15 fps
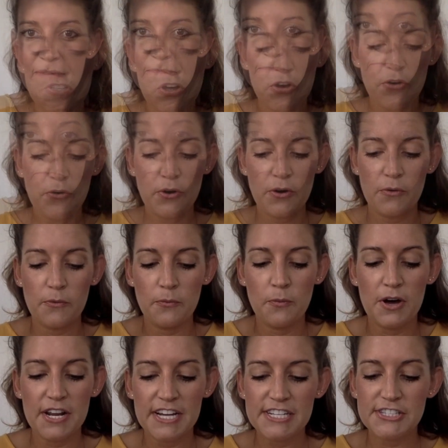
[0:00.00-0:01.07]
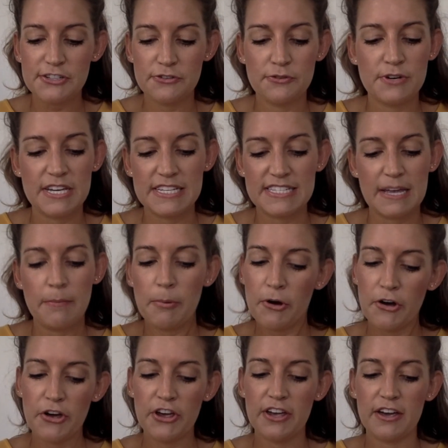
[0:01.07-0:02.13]
So what I do is I
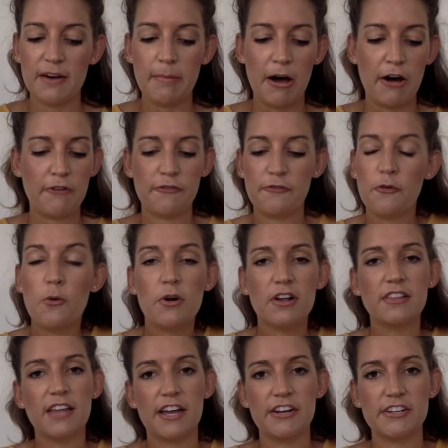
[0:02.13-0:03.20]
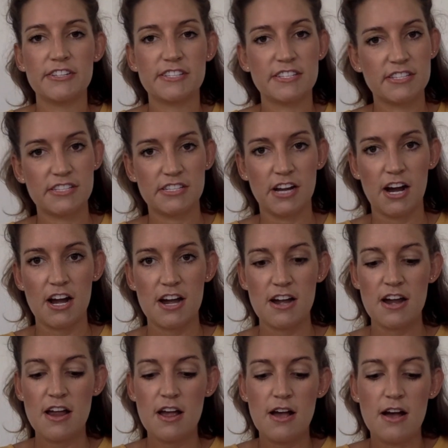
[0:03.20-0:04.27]
put about 4 letters to start
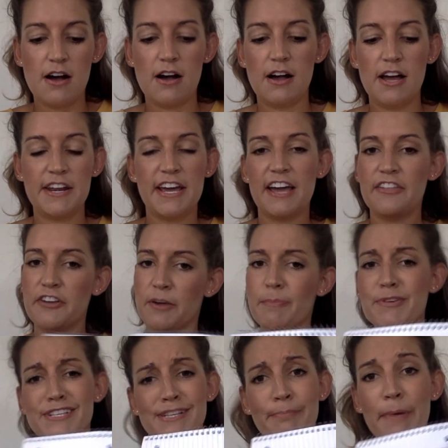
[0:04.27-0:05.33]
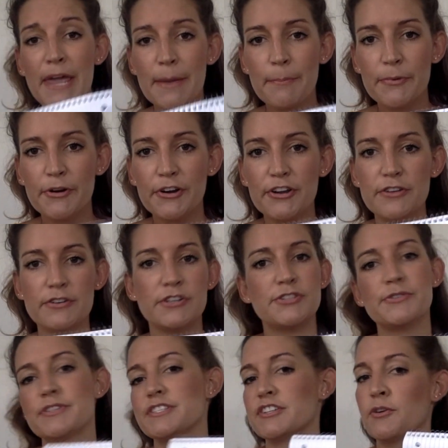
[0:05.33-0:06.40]
on either a piece of paper. You could do
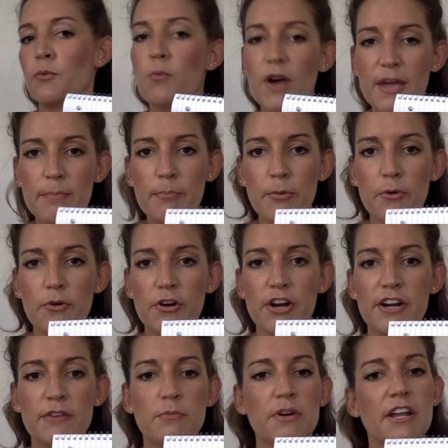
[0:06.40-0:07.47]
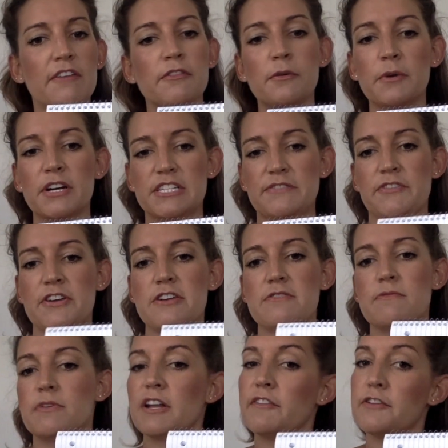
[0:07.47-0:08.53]
this on a whiteboard, whatever works for you,
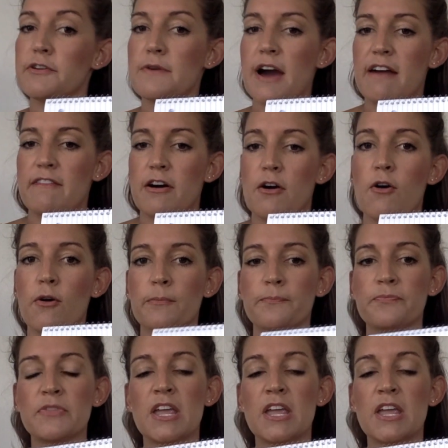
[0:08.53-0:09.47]
whatever you have at home.